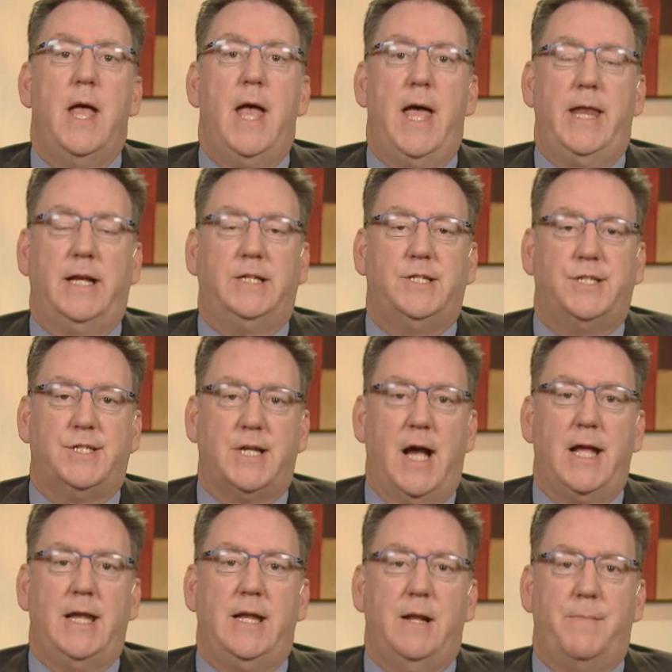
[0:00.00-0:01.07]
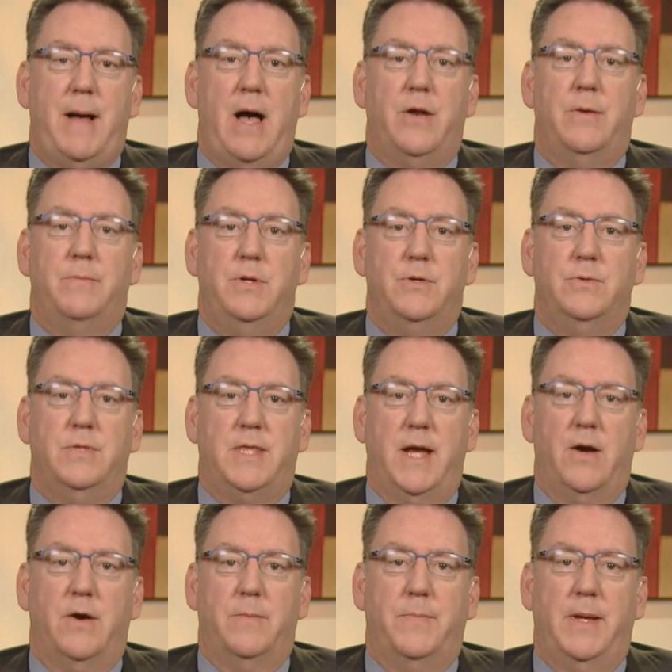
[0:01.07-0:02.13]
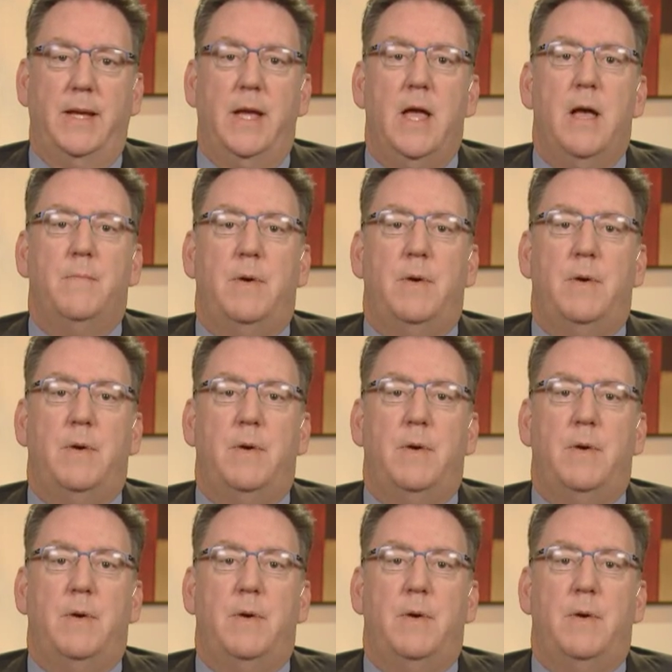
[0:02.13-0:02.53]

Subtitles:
and excited about immune therapy.